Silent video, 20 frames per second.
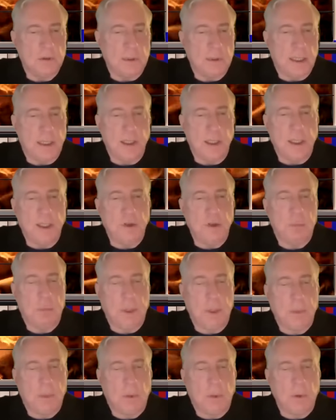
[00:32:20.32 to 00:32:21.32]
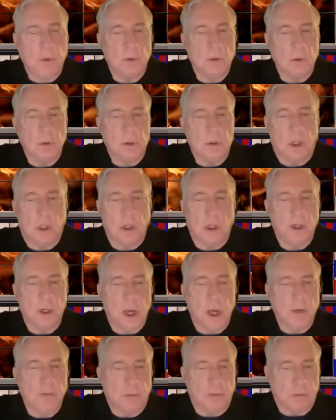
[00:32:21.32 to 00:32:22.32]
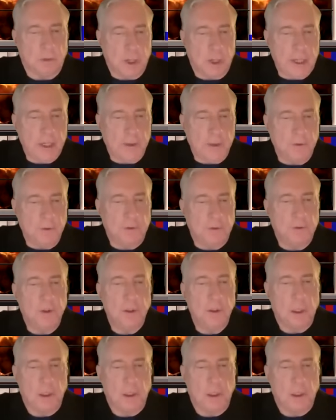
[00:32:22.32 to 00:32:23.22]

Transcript: And these people are not friends